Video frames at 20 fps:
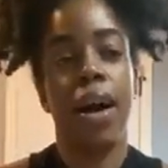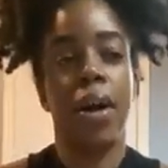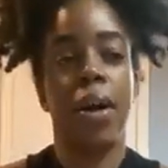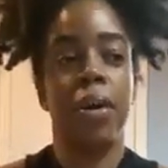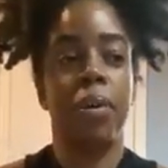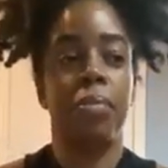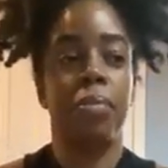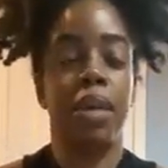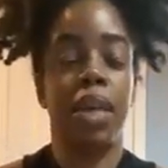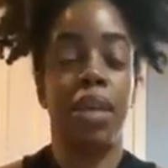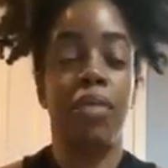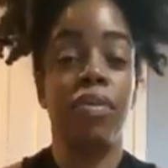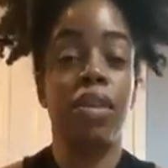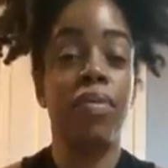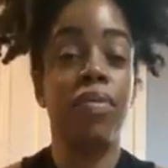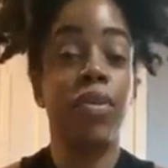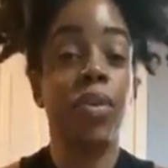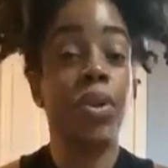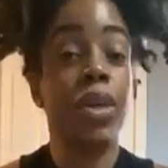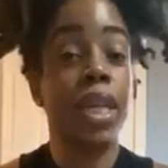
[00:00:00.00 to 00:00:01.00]

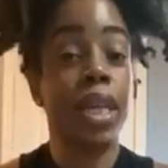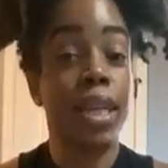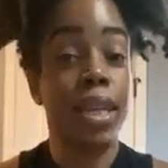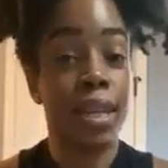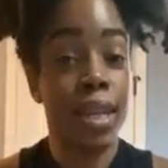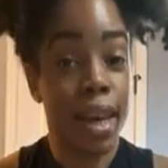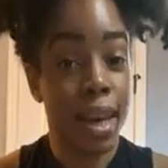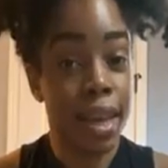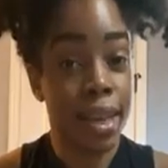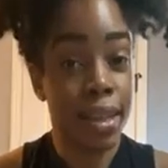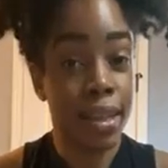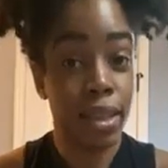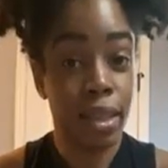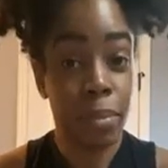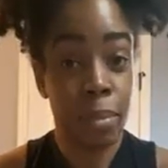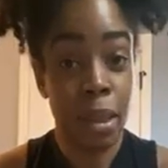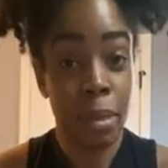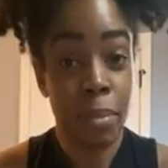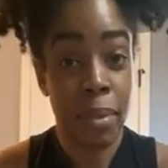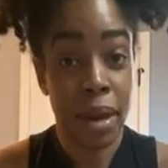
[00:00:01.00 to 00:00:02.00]
Even if you're
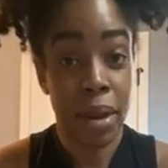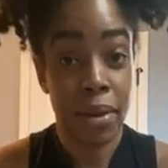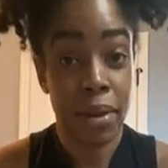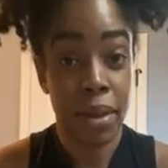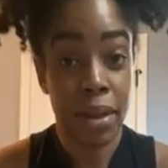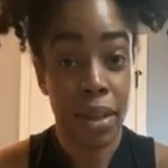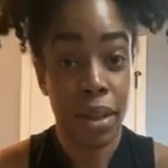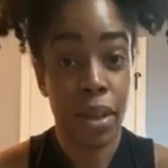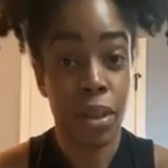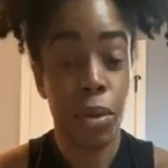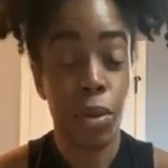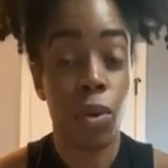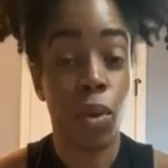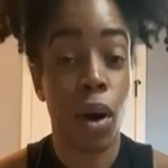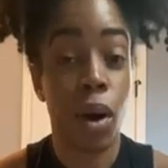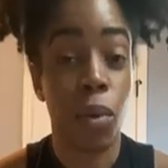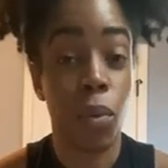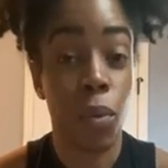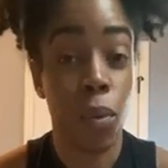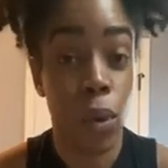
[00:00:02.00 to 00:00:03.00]
engaged to be married,
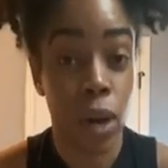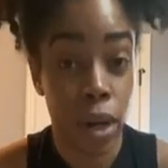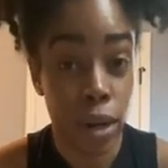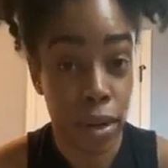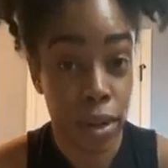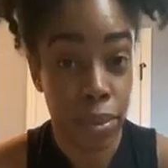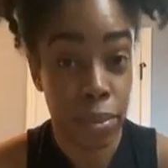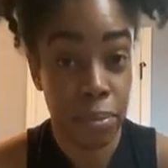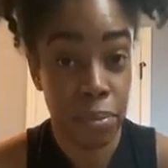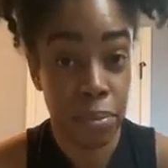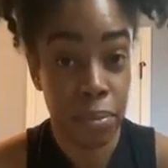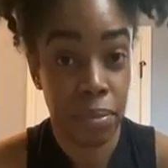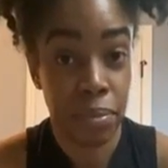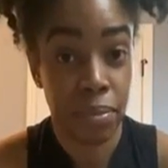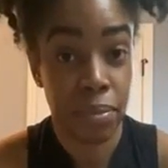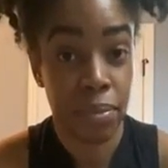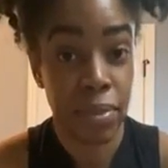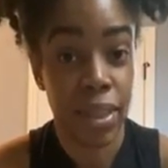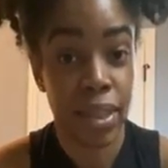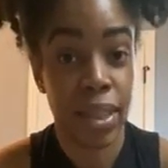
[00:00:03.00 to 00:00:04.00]
you are welcome
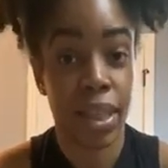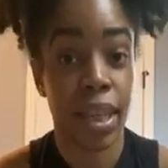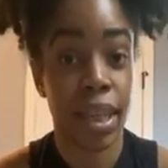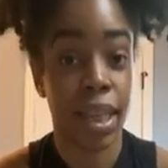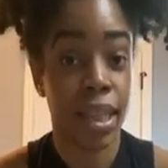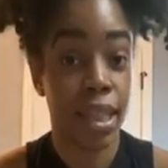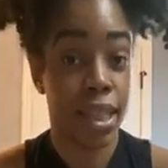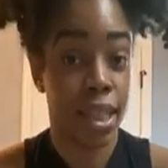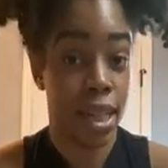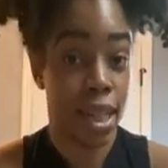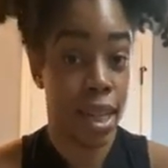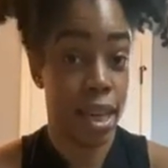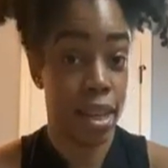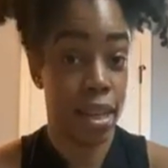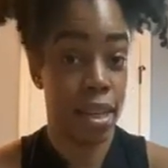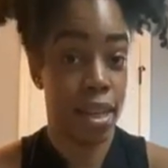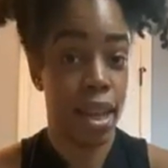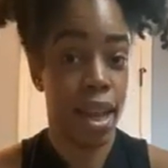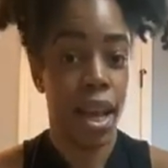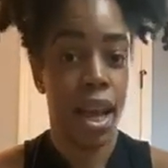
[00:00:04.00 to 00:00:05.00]
to listen
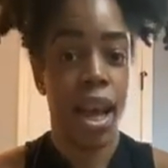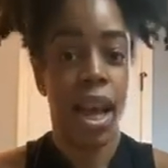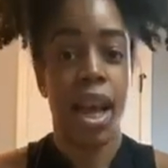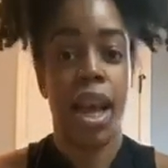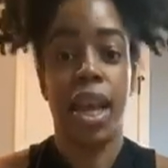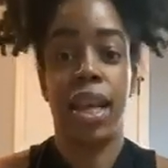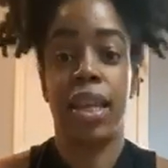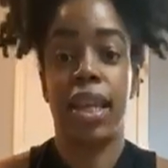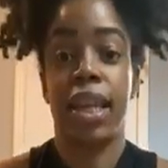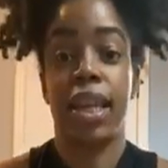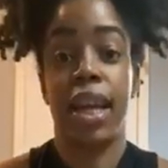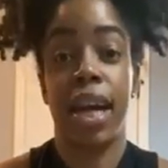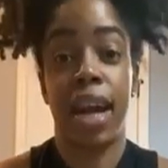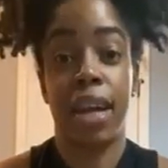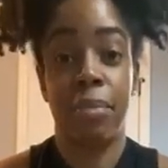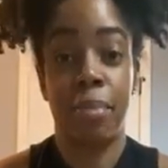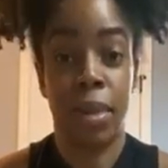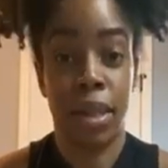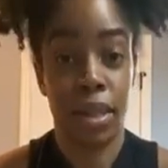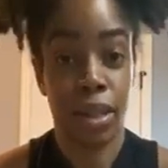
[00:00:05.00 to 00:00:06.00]
in and let
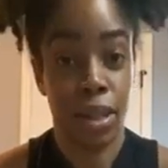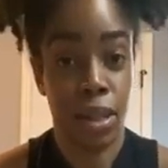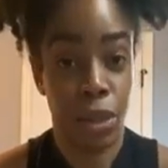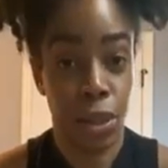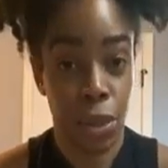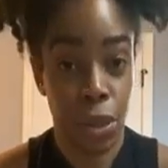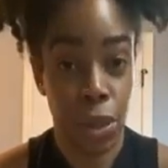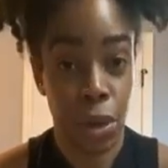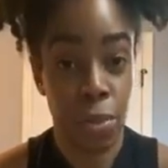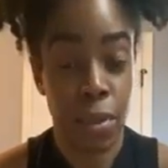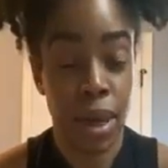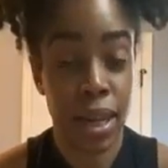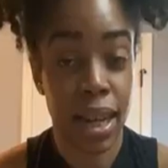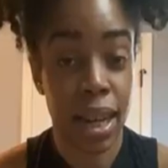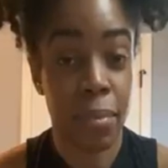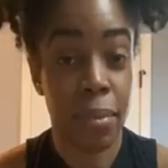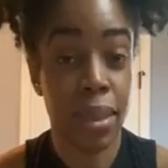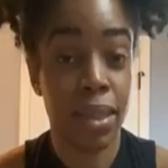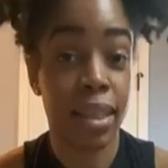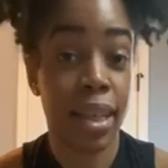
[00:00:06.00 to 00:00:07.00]
God minister to you. My
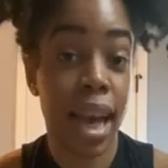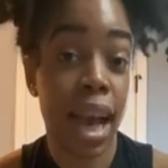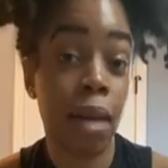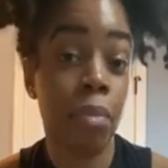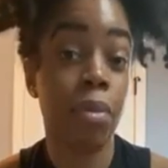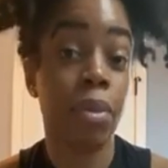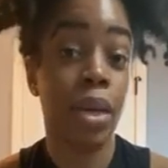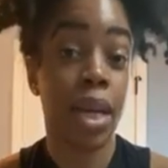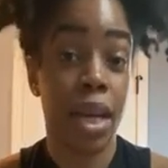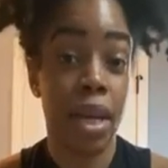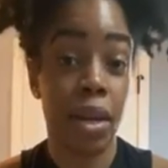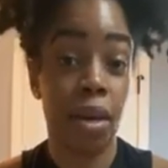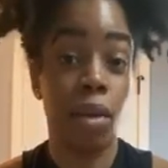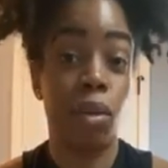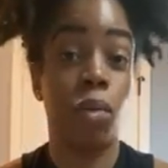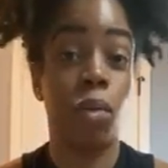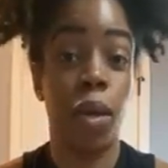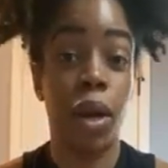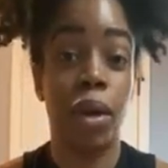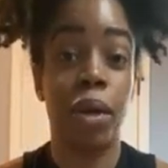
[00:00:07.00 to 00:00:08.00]
name is
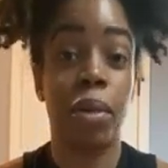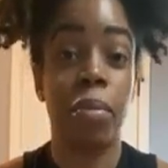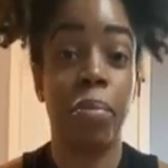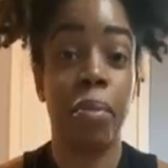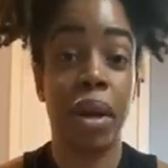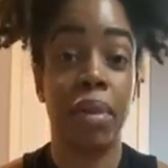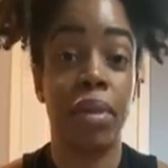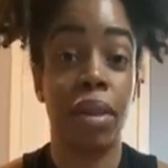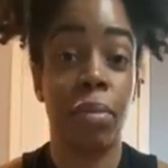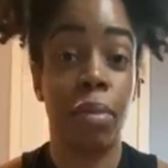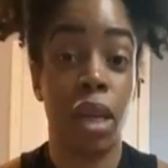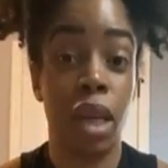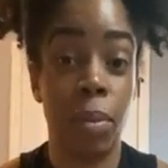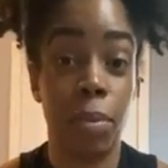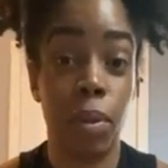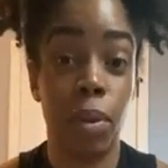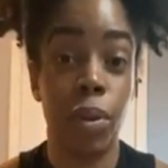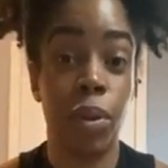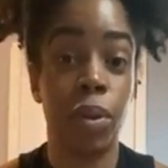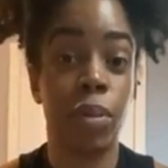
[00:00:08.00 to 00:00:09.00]
Gabrielle. Welcome, married
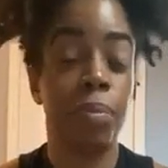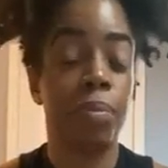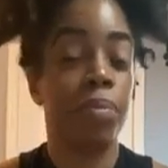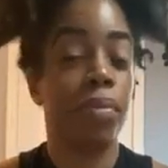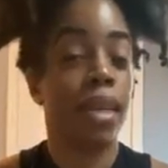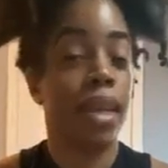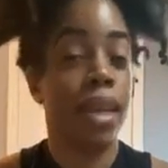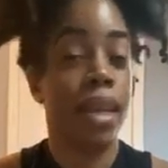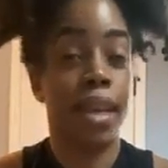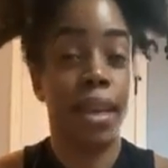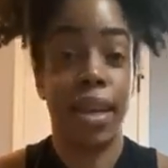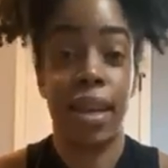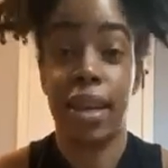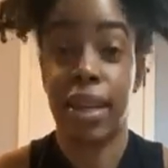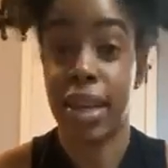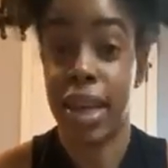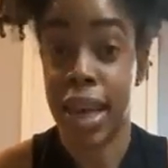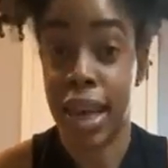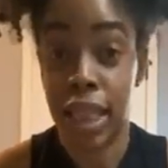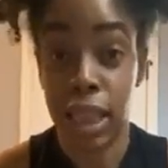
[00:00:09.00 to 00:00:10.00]
people,
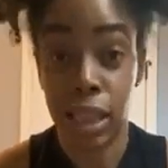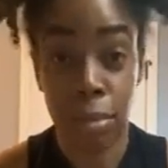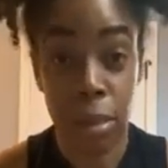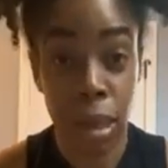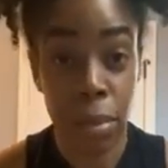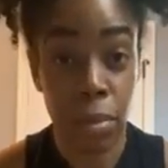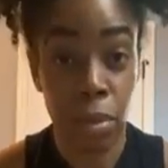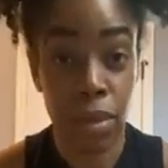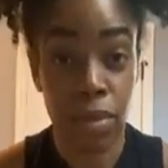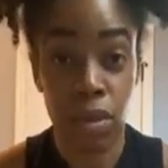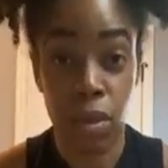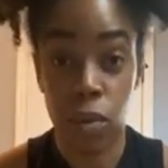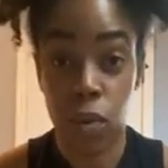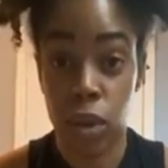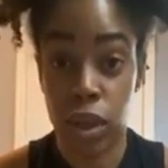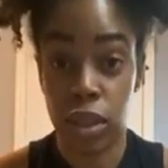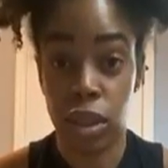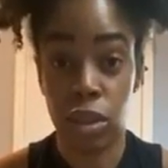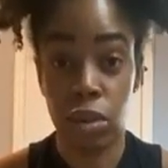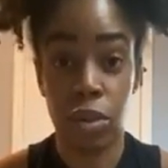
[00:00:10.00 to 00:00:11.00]
engaged people, if
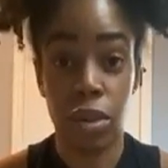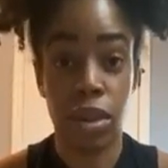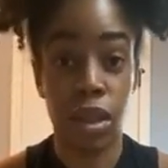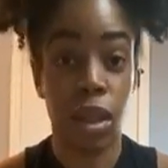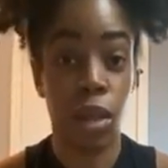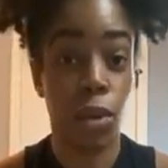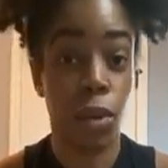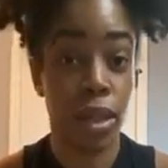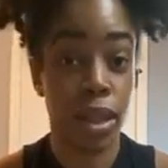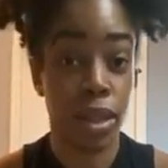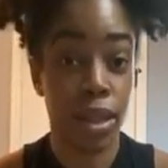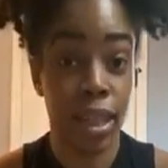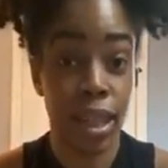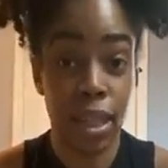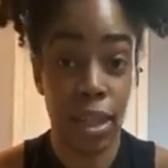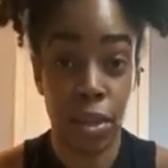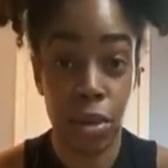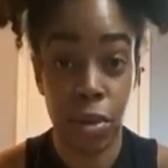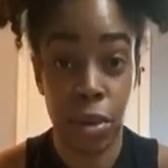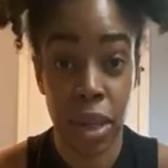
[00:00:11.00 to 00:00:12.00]
you want to. If the Lord is
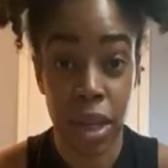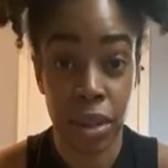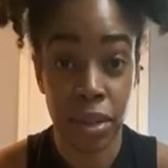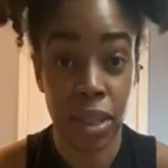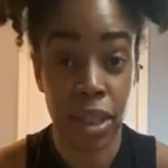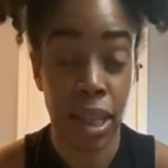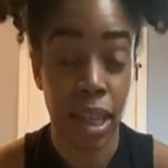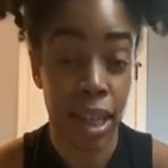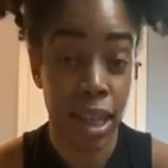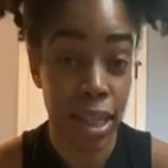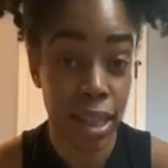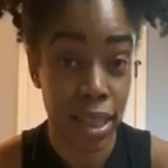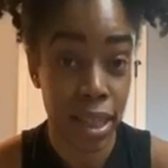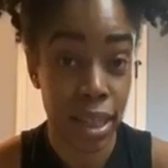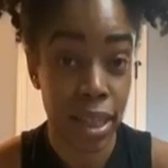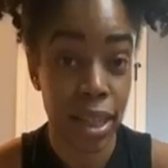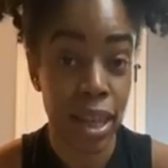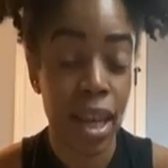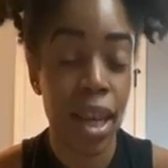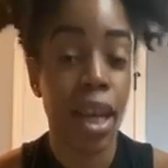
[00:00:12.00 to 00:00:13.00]
leading you here to
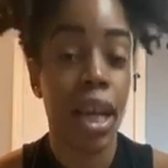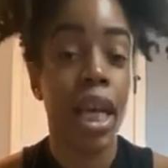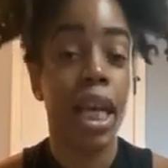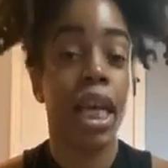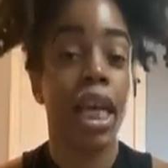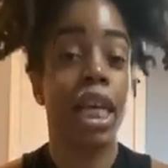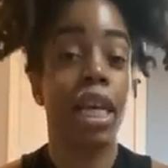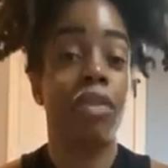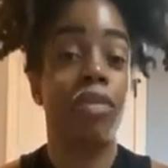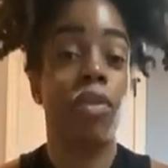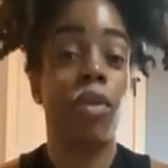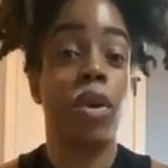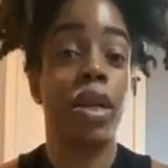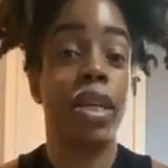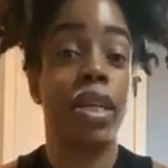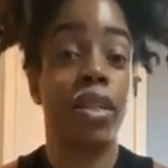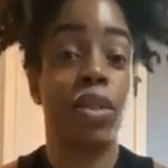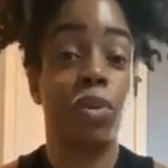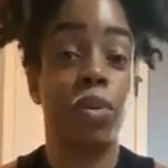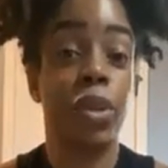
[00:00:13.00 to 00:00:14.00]
listen, it's
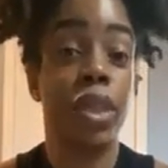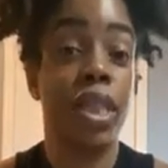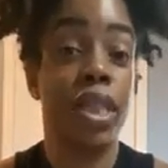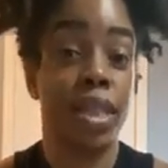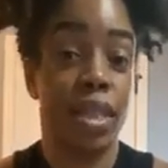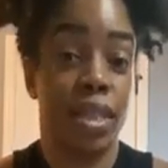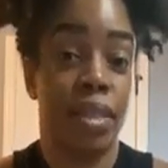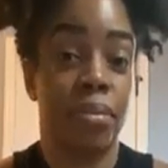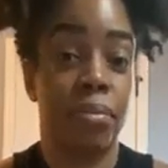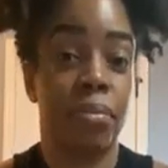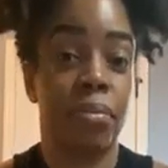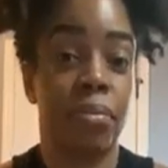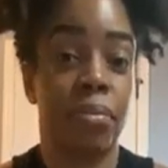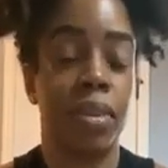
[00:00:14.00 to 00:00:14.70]
for His reason.